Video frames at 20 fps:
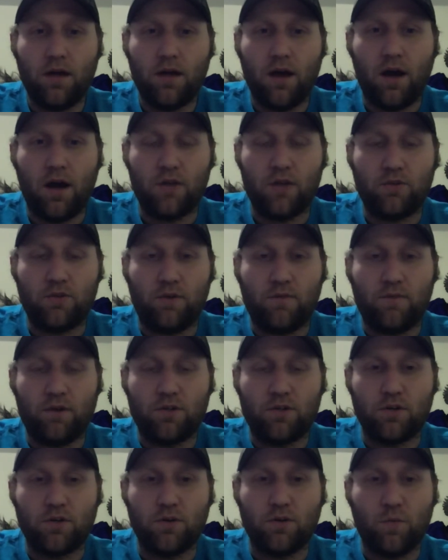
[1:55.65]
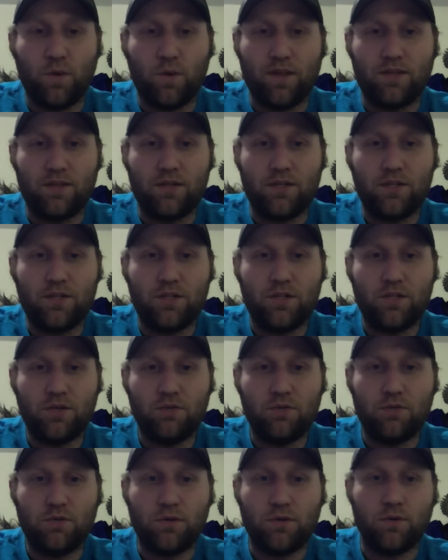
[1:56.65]
joint venture with
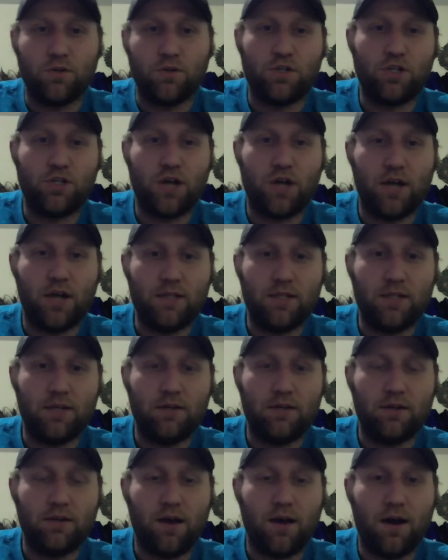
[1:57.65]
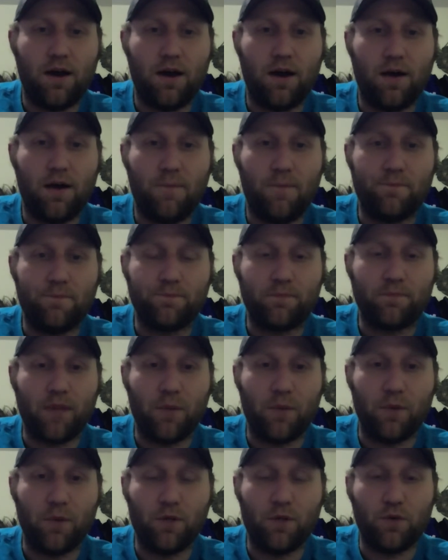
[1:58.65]
Schutt or Schutt. I
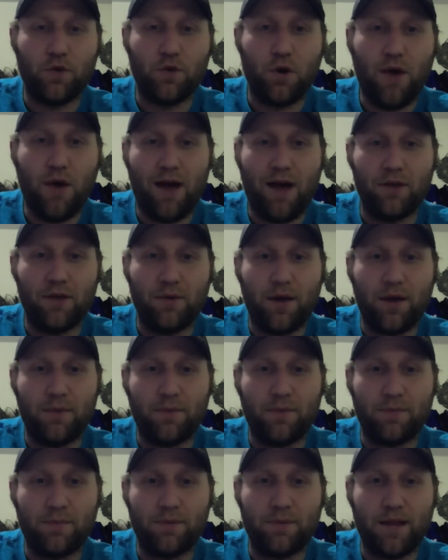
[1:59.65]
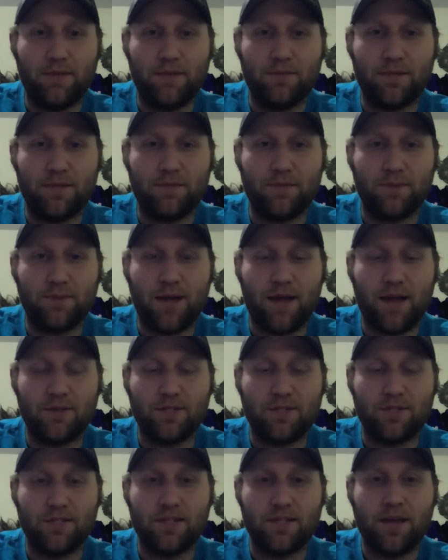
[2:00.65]
really don't know how the helmet name is
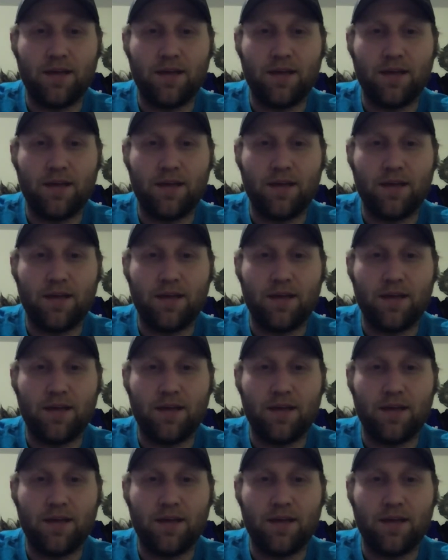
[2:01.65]
pronounced. Is